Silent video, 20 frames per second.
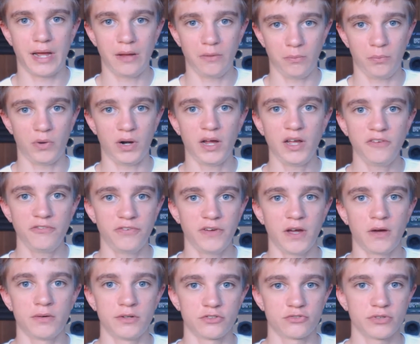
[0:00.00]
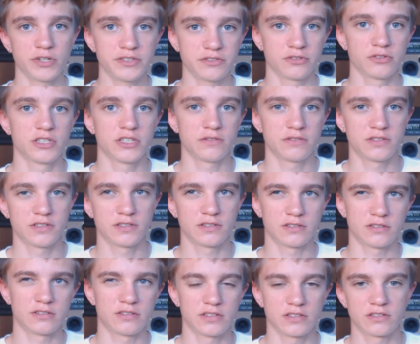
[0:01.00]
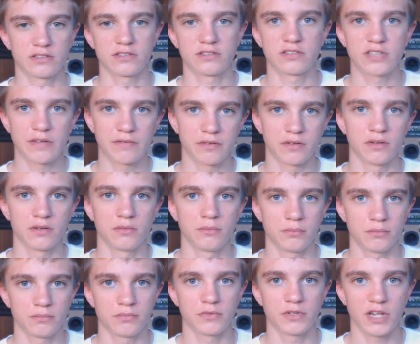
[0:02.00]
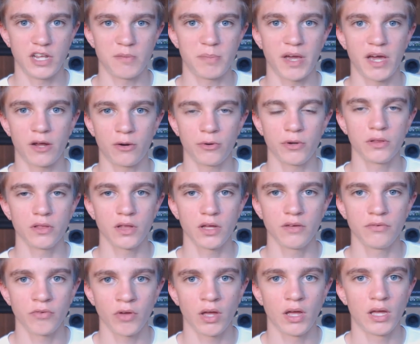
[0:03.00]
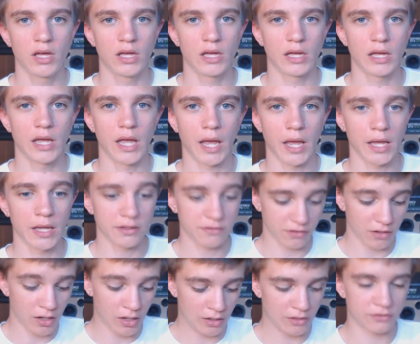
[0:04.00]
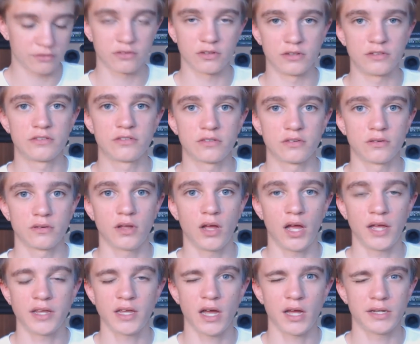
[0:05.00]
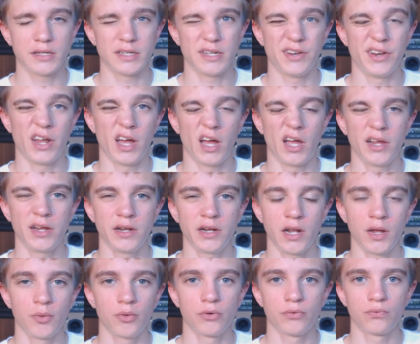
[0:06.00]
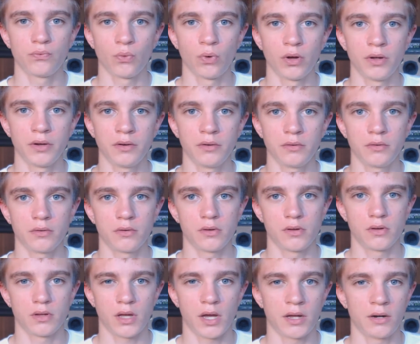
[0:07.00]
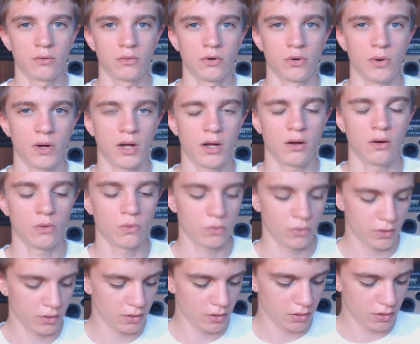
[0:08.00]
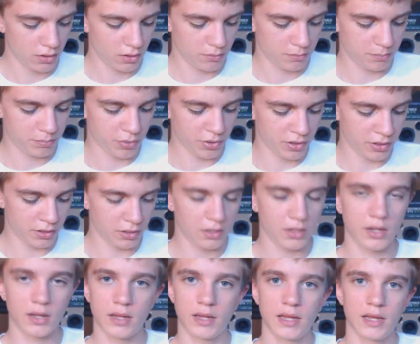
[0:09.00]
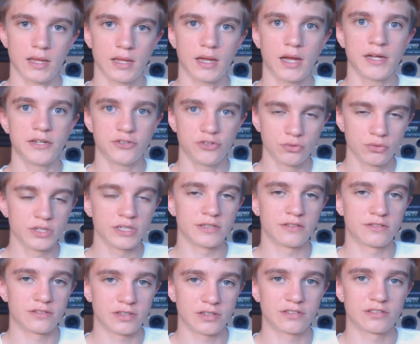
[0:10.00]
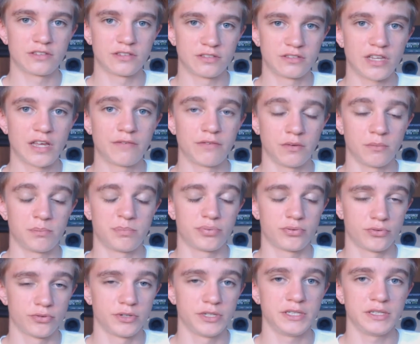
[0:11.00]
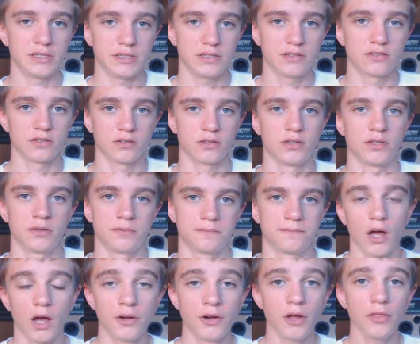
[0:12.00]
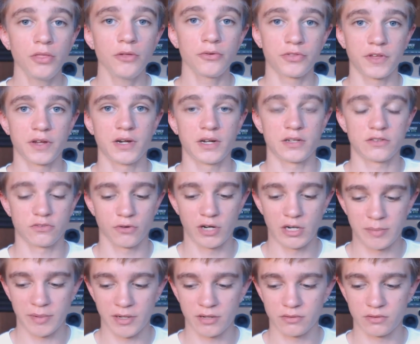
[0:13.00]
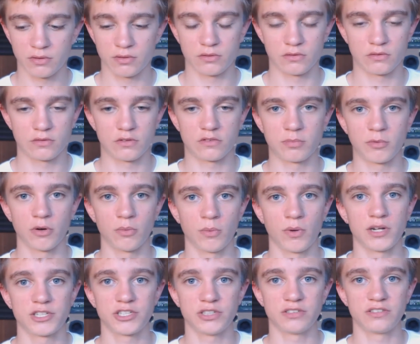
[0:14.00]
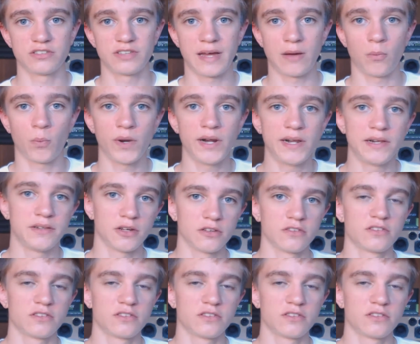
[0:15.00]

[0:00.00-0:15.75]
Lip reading: what I found is Razer gives this a 6 to 7 day battery life. It's honestly, I got 9 out of 1. I don't know how, but I do get 6 to 7 pretty easily. Another thing that's great about the smartwatch is that when it